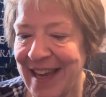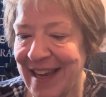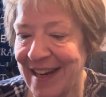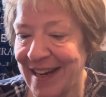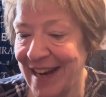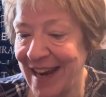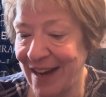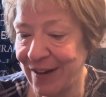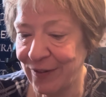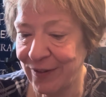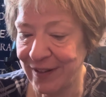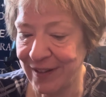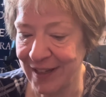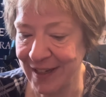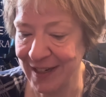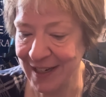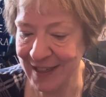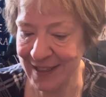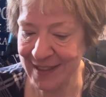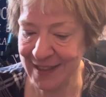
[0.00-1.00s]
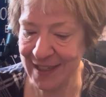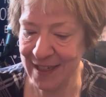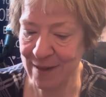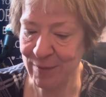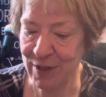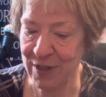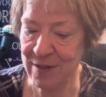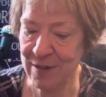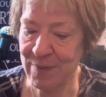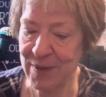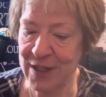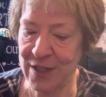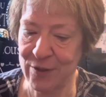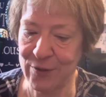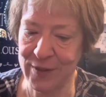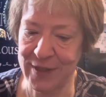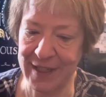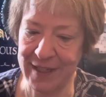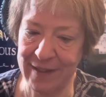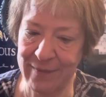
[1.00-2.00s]
Now, the next thing I'm going to be
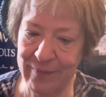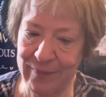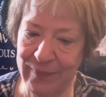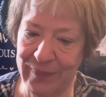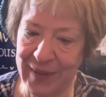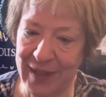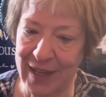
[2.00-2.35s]
using